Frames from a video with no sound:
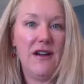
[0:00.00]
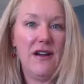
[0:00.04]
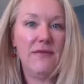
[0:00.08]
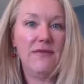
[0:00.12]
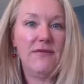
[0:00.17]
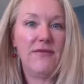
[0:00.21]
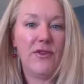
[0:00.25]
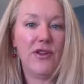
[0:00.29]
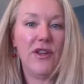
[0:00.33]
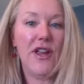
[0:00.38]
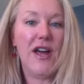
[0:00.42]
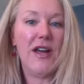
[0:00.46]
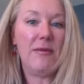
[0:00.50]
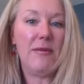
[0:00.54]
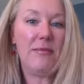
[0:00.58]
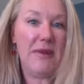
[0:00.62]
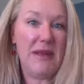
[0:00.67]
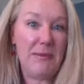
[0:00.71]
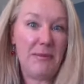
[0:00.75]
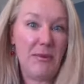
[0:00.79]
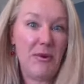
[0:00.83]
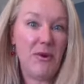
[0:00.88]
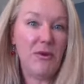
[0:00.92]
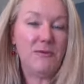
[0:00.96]
for a lot of
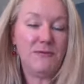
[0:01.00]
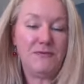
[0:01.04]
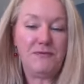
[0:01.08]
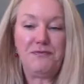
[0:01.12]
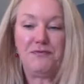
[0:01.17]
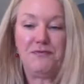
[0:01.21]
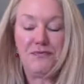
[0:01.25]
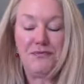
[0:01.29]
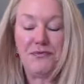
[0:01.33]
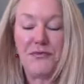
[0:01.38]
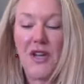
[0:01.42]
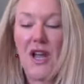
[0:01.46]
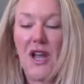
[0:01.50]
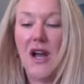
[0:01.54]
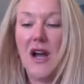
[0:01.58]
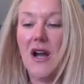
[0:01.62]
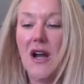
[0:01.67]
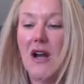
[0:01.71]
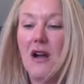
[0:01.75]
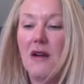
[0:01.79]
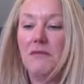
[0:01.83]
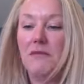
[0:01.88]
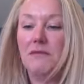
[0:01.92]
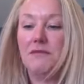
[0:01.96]
people,
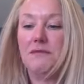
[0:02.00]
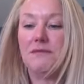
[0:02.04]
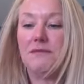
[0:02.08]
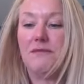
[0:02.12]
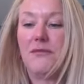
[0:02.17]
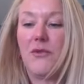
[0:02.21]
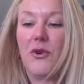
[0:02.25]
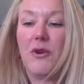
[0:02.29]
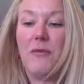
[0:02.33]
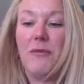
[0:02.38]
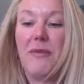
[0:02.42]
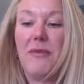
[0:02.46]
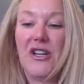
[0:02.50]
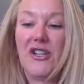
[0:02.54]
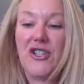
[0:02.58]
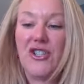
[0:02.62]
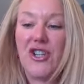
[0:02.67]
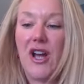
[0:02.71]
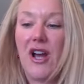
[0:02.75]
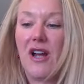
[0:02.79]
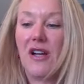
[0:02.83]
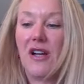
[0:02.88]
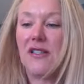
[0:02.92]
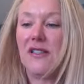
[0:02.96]
or a big
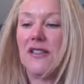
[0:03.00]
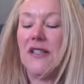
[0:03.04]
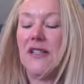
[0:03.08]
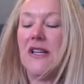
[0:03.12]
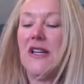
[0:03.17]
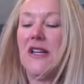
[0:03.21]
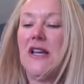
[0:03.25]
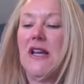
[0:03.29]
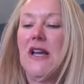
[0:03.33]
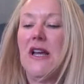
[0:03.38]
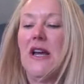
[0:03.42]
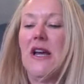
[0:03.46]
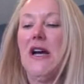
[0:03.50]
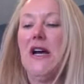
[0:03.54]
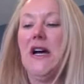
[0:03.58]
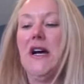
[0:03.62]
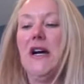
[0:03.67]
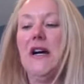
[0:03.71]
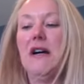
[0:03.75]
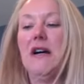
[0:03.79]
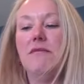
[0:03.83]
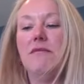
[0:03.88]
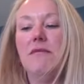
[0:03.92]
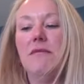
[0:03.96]
shock.
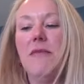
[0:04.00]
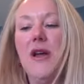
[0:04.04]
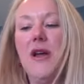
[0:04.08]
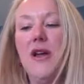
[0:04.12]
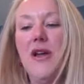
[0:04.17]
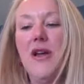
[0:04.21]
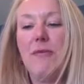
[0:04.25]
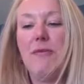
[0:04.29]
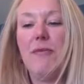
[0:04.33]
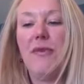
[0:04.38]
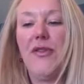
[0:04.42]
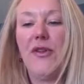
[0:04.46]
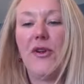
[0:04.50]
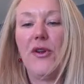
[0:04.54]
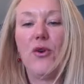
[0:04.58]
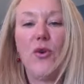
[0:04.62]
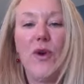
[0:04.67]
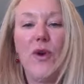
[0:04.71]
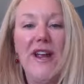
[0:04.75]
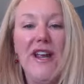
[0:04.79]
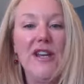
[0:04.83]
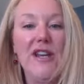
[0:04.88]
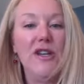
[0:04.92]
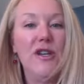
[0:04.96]
But the
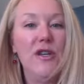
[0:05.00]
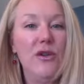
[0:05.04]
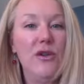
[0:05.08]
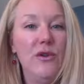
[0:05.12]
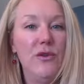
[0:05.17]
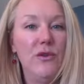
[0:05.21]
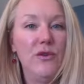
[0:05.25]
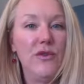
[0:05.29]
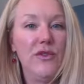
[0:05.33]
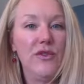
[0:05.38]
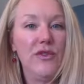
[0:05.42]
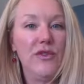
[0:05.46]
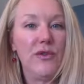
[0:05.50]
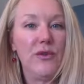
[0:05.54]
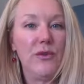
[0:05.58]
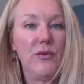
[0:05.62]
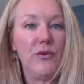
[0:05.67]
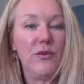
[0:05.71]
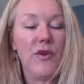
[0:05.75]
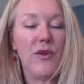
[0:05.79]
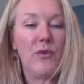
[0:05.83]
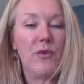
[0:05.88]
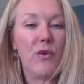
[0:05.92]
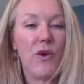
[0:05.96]
great news
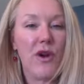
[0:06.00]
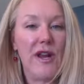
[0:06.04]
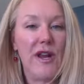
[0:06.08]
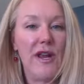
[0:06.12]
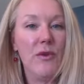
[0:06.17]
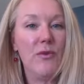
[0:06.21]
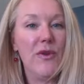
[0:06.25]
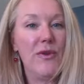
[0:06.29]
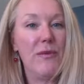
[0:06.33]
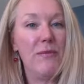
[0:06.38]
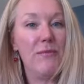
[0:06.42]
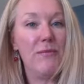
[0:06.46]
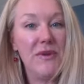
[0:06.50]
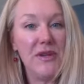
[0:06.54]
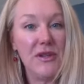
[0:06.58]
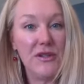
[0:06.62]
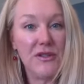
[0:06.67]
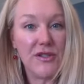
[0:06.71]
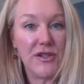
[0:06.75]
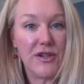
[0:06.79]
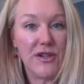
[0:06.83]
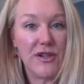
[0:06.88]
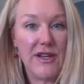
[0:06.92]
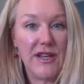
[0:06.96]
with working with a
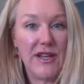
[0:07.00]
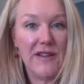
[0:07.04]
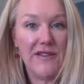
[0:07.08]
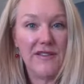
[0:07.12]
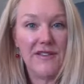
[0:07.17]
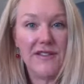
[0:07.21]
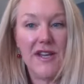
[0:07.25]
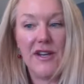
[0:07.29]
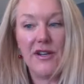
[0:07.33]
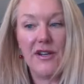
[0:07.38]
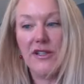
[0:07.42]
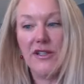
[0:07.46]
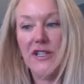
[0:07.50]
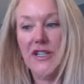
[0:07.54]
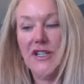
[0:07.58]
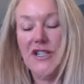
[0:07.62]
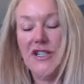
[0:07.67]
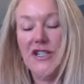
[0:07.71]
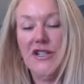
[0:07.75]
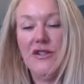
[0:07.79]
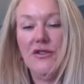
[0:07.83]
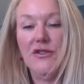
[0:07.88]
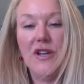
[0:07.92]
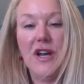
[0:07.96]
builder is not only
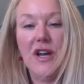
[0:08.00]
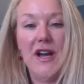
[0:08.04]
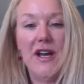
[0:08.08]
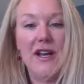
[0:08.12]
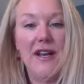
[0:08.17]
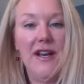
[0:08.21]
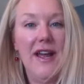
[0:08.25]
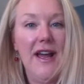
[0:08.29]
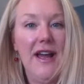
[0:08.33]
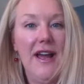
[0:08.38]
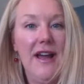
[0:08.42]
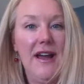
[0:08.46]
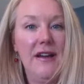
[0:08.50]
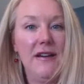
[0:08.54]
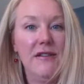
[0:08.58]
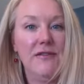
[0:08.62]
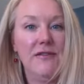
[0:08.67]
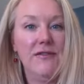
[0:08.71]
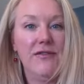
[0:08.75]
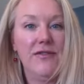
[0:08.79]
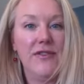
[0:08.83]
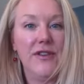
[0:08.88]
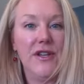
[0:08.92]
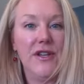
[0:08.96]
do you not have,